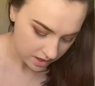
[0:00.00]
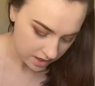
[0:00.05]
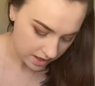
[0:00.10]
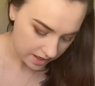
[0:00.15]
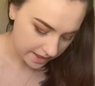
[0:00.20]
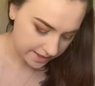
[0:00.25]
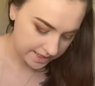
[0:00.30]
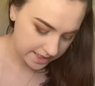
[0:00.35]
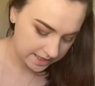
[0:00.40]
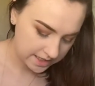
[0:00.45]

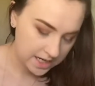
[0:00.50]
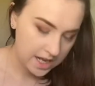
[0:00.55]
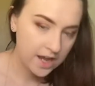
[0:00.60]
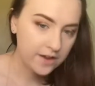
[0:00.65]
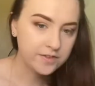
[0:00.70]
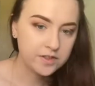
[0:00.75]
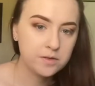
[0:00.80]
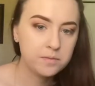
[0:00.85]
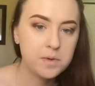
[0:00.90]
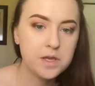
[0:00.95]
It doesn't have
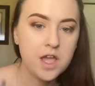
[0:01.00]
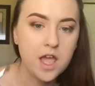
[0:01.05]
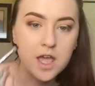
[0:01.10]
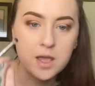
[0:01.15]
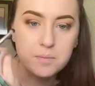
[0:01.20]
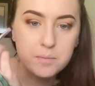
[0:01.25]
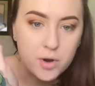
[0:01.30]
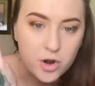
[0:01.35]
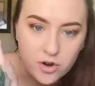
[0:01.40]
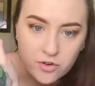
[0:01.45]
to be a
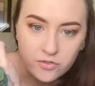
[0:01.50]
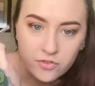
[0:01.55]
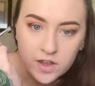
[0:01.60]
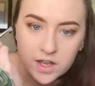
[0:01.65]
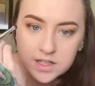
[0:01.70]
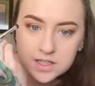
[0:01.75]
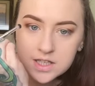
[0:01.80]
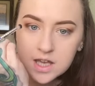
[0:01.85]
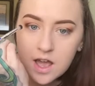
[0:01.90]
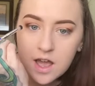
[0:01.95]

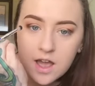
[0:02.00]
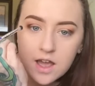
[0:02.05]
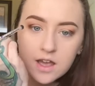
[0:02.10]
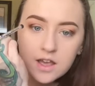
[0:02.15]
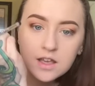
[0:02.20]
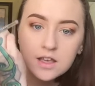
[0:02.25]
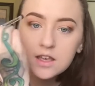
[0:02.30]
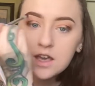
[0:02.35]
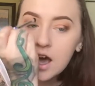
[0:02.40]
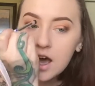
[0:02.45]
perfect
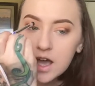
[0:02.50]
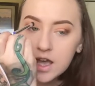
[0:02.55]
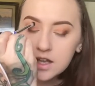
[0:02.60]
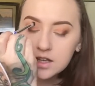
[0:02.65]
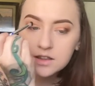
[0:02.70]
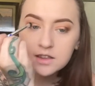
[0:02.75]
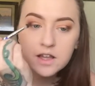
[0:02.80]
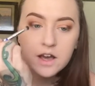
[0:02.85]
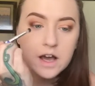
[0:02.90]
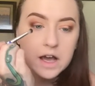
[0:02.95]
cut
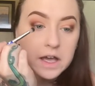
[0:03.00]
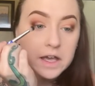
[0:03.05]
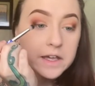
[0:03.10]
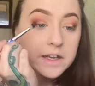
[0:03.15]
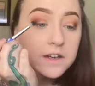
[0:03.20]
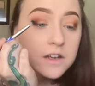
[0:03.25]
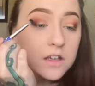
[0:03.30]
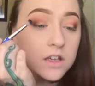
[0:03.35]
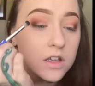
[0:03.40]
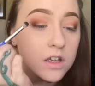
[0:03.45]

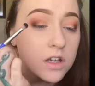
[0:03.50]
line.